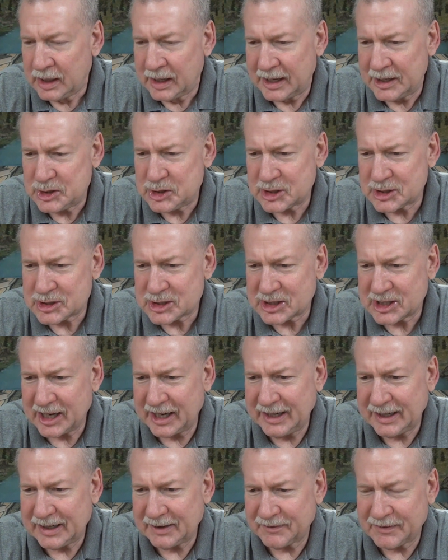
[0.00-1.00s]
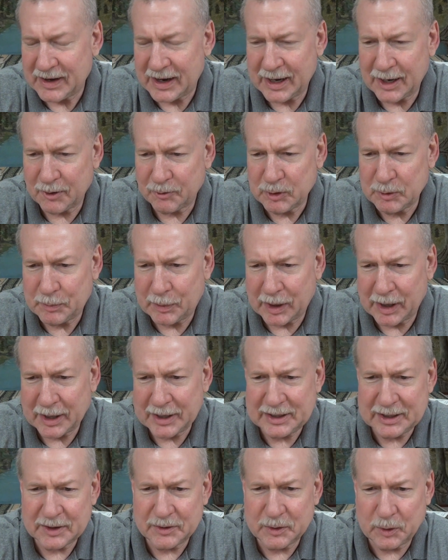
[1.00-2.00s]
And just think if
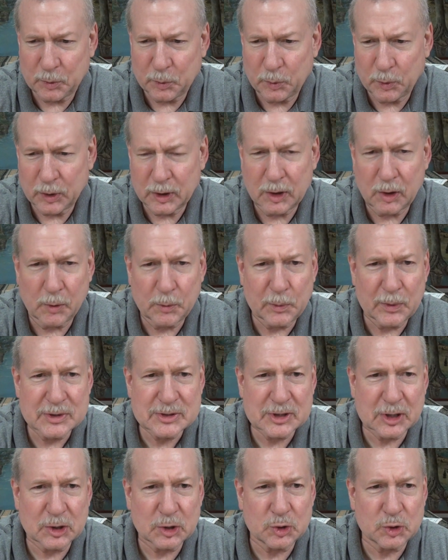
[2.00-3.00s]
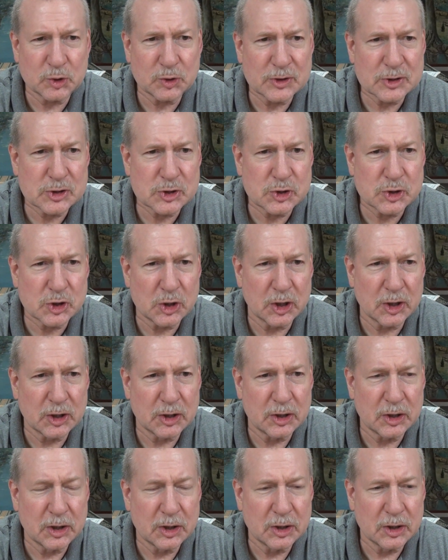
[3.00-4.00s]
everybody in the world was a
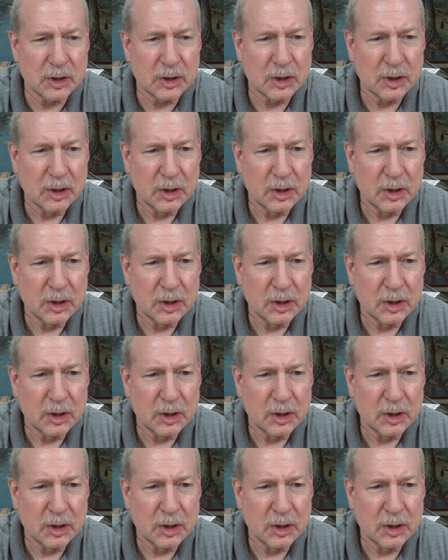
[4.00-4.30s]
Christian.